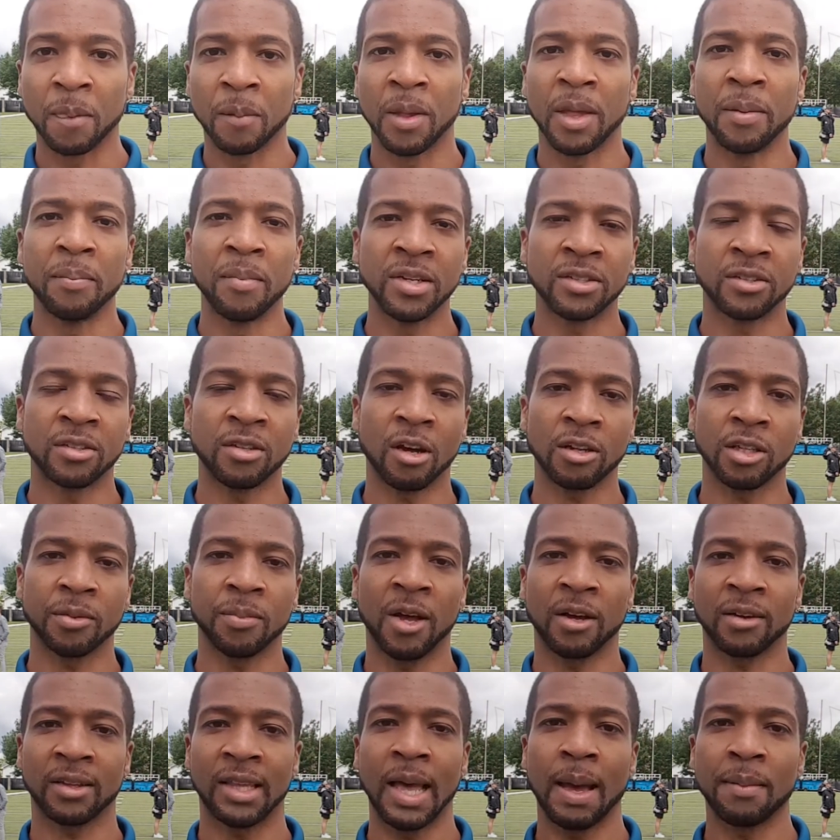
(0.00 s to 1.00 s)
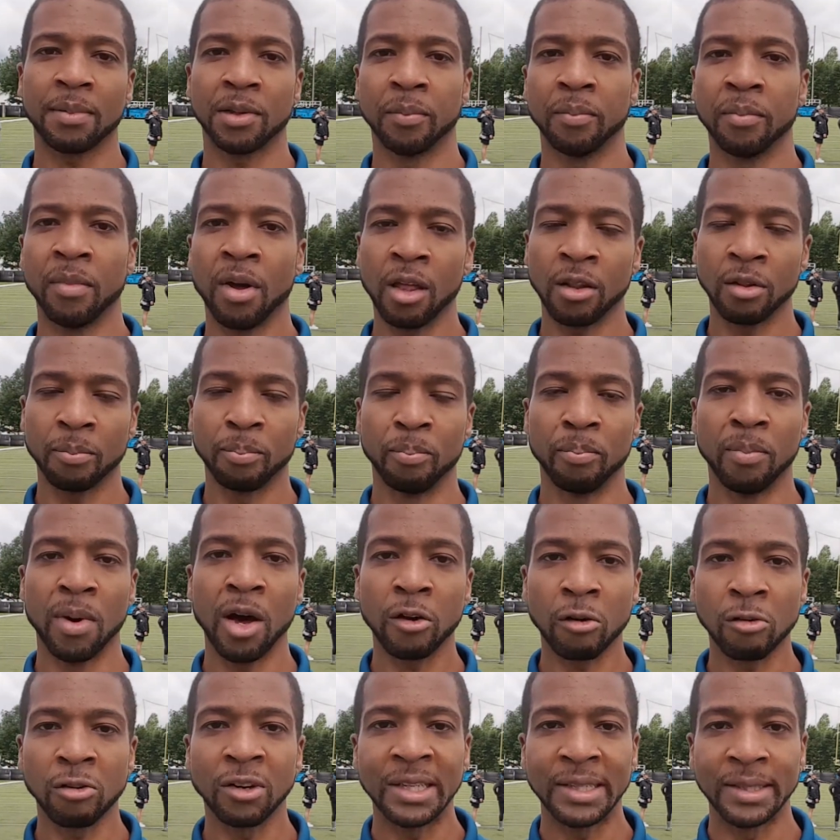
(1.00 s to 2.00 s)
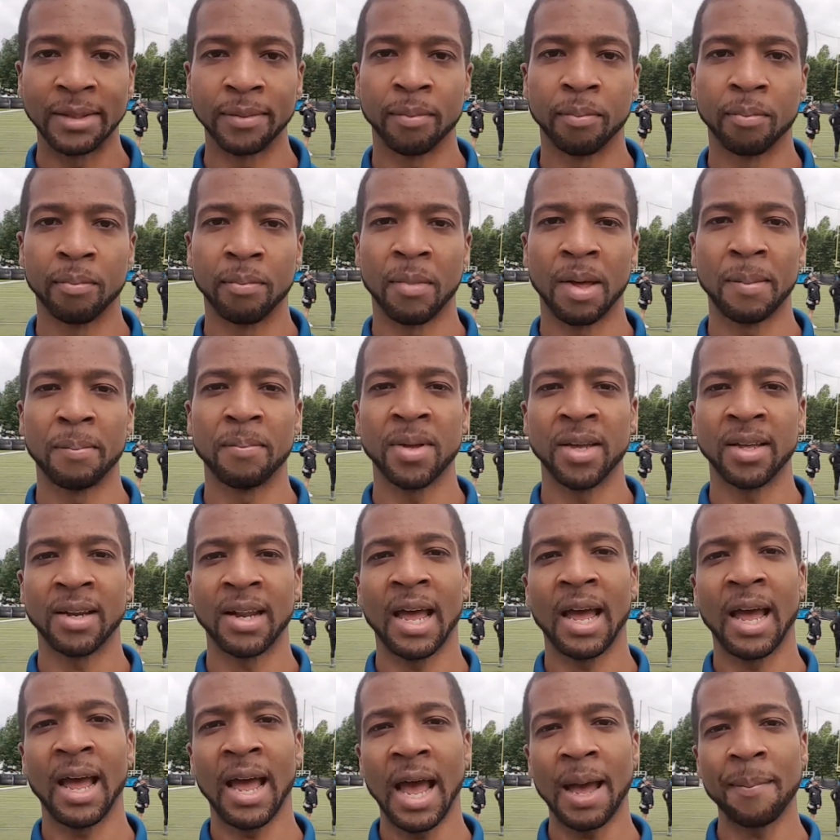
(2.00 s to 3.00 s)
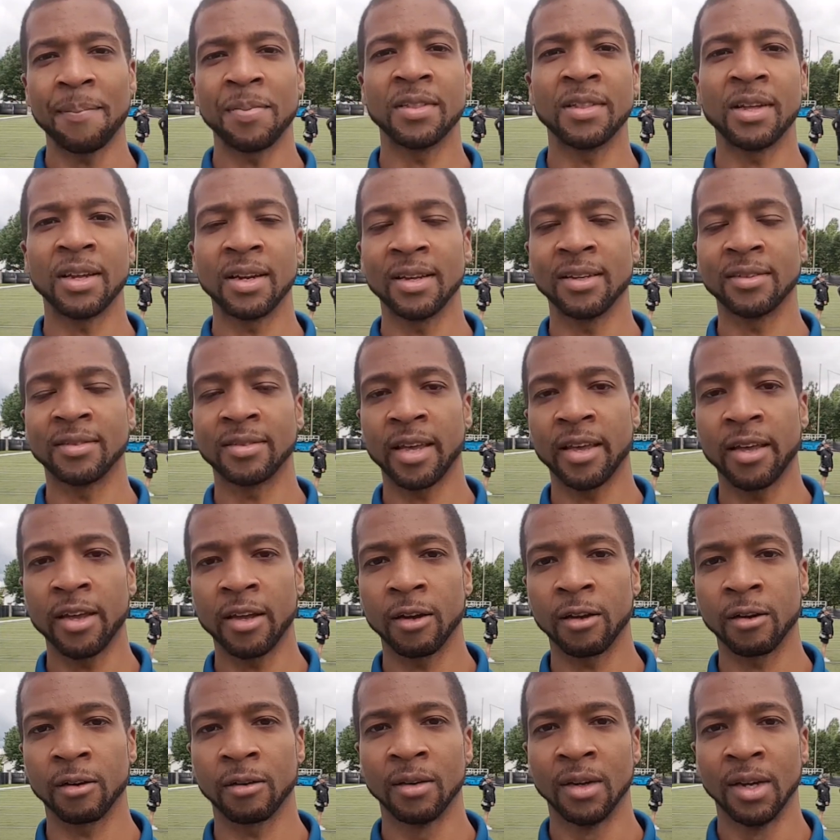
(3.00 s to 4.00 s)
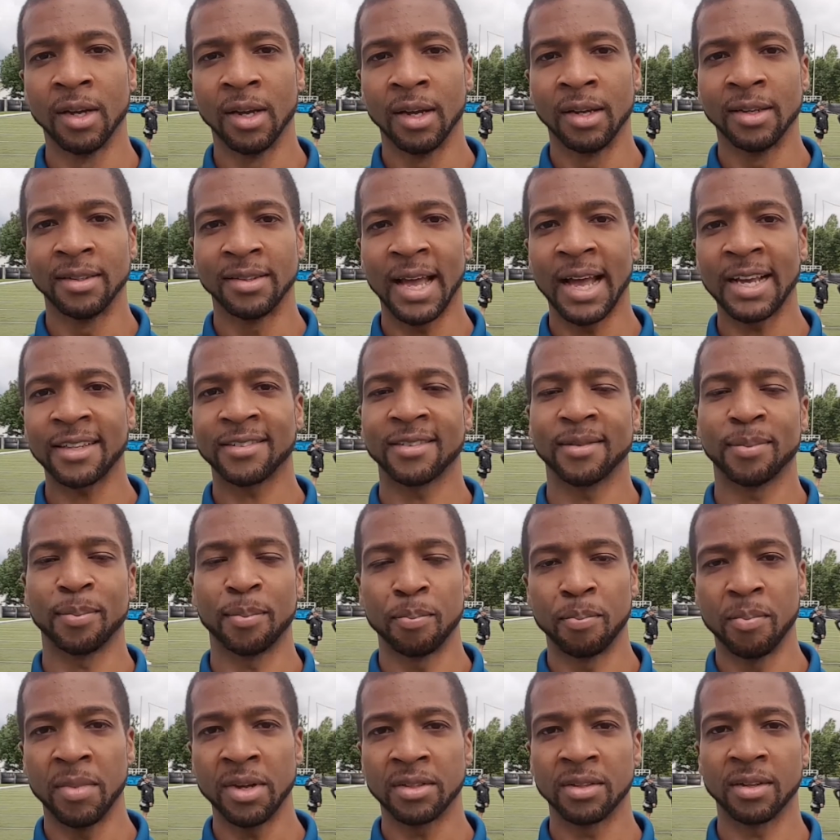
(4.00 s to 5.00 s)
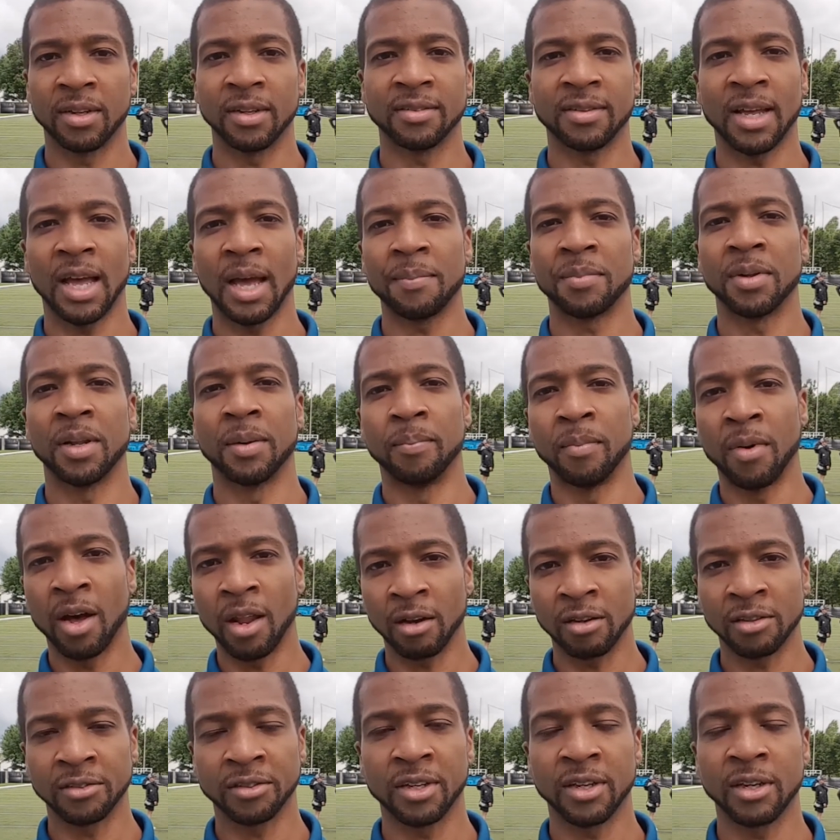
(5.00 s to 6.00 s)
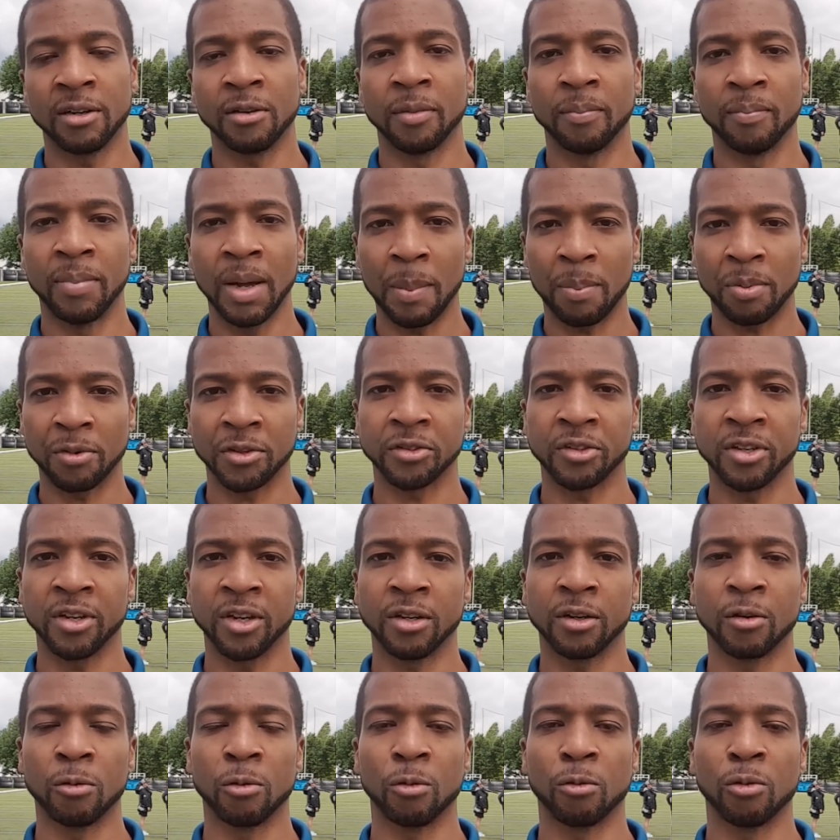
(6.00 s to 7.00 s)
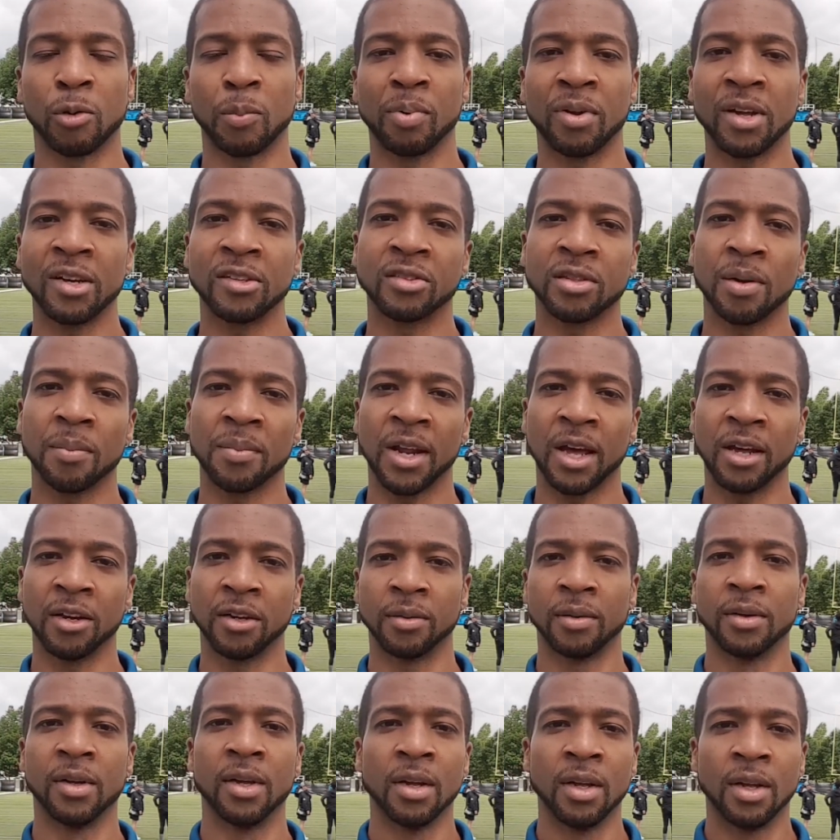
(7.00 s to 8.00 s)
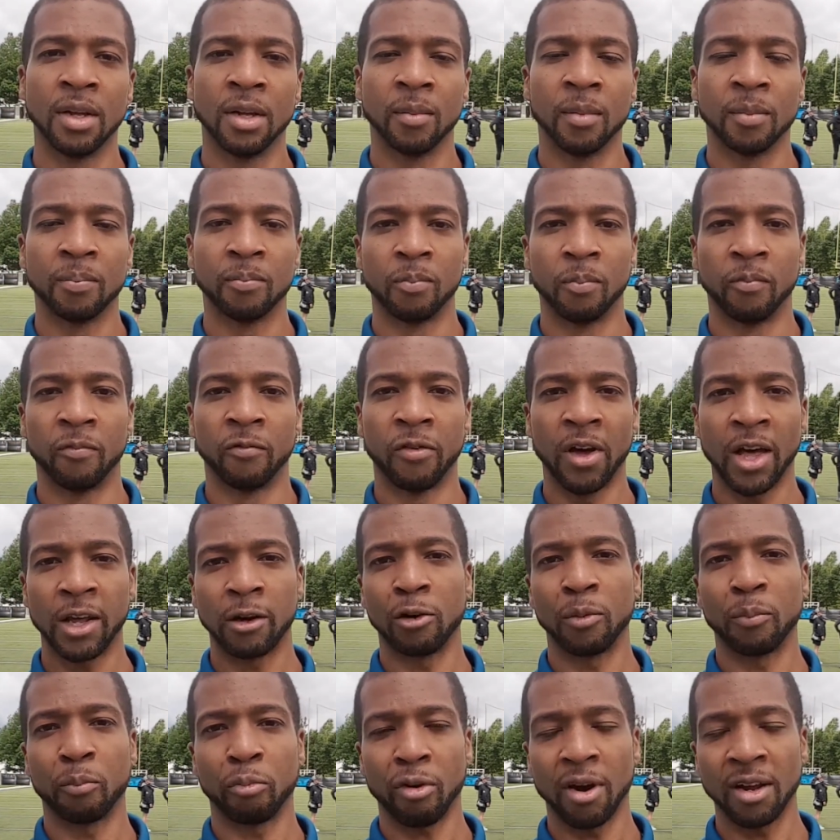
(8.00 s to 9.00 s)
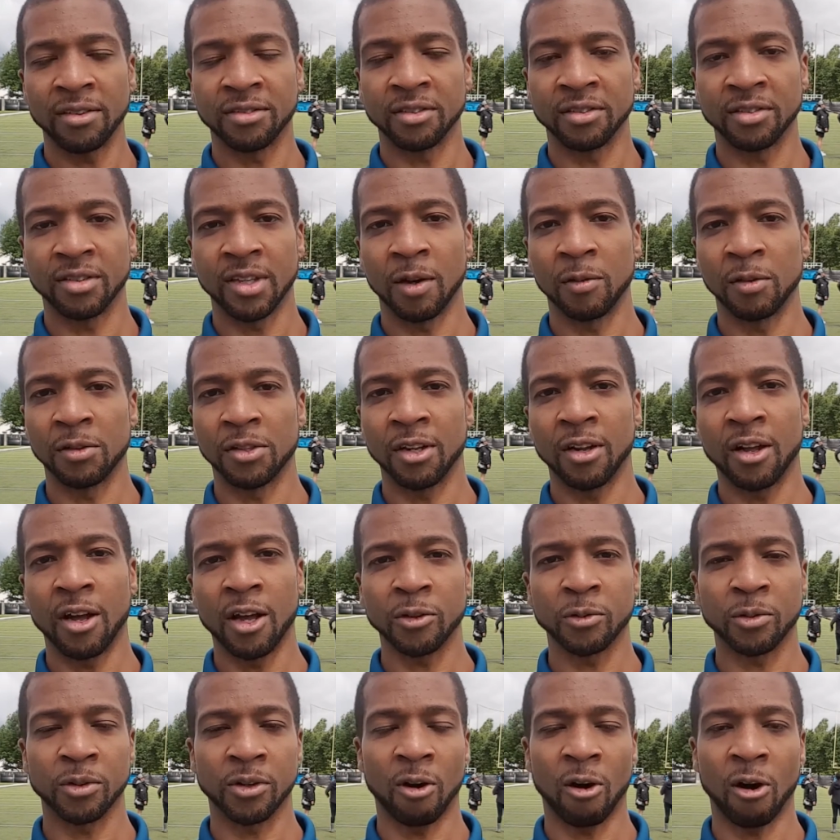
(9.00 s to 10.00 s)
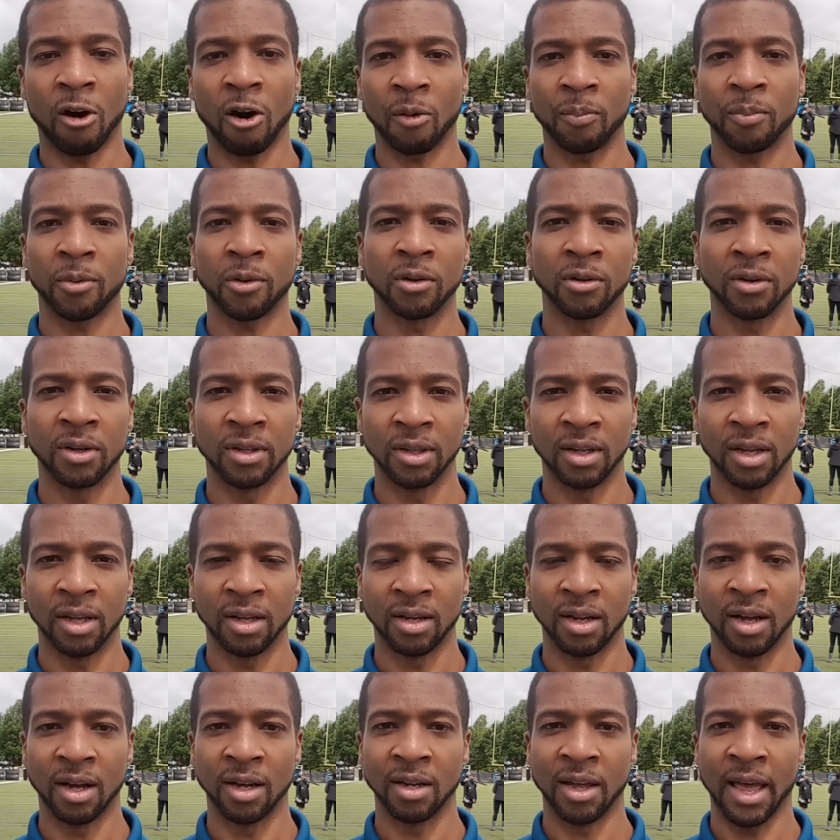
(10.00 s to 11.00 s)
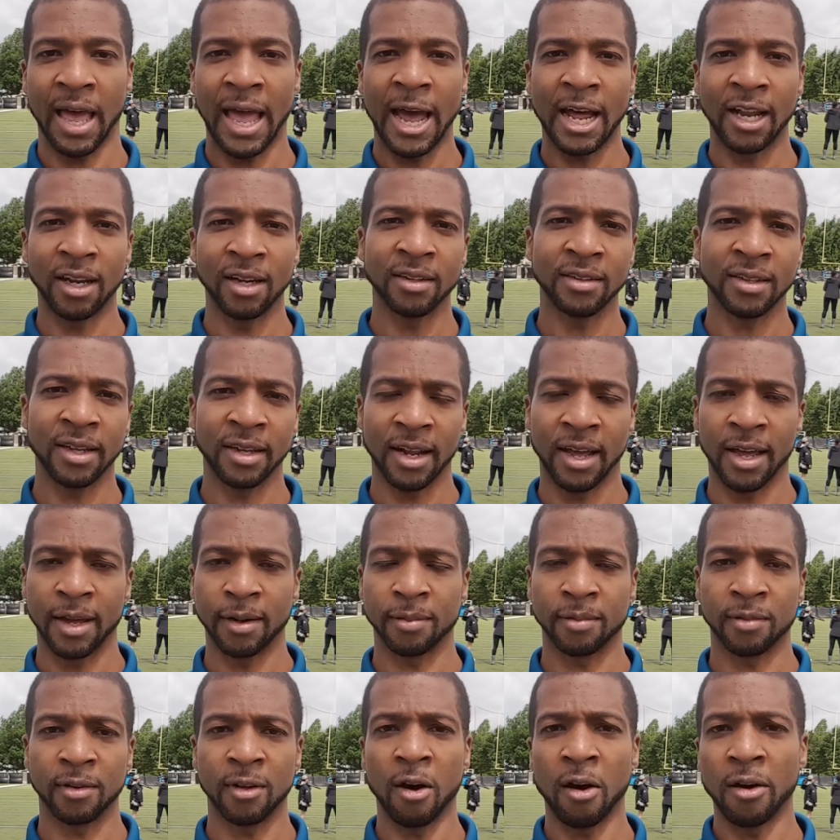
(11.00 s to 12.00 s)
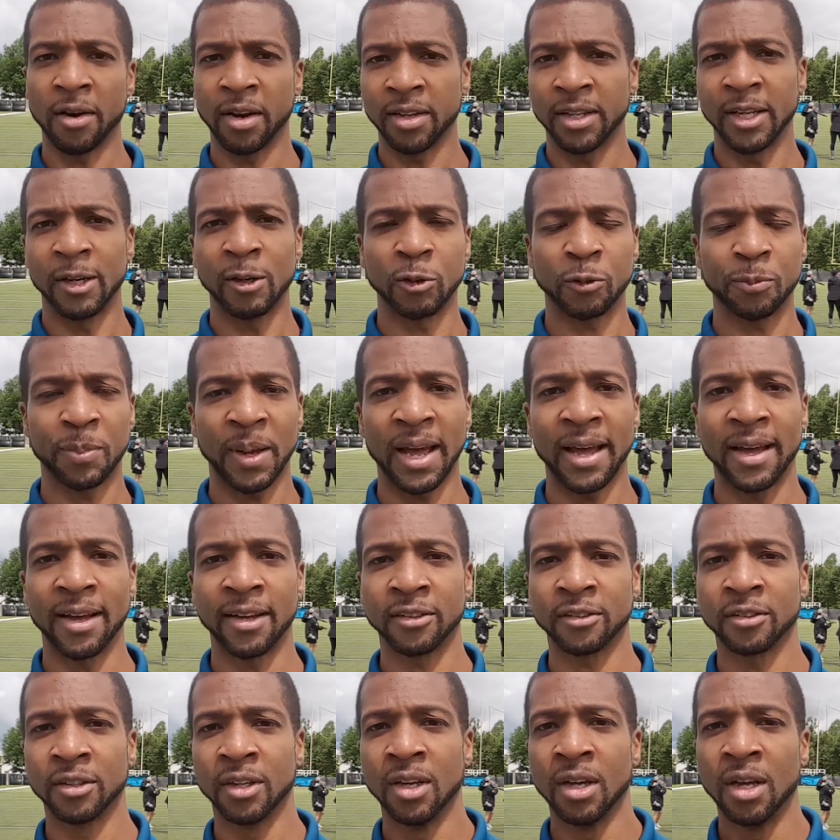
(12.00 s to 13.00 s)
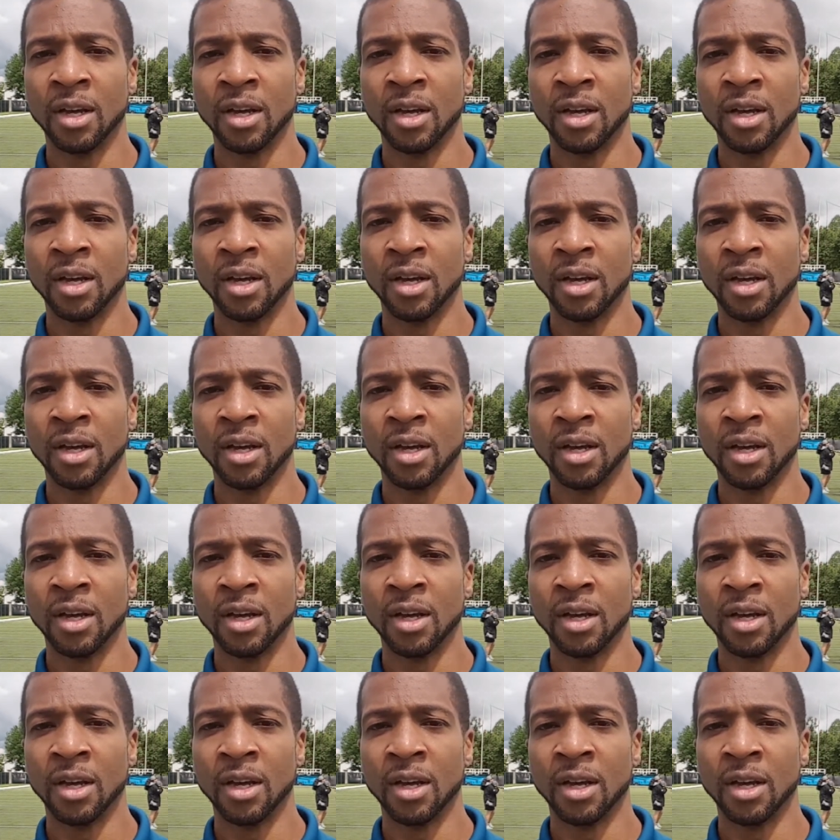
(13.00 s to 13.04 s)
he mentioned talked about Captain Munnerlyn being happy that he's here. He's actually mentioned he's happy that Munnerlyn's here and Peppers is here to replace some of that veteran presence that was lost with Harper and, and uh, Allen that had gone in years past.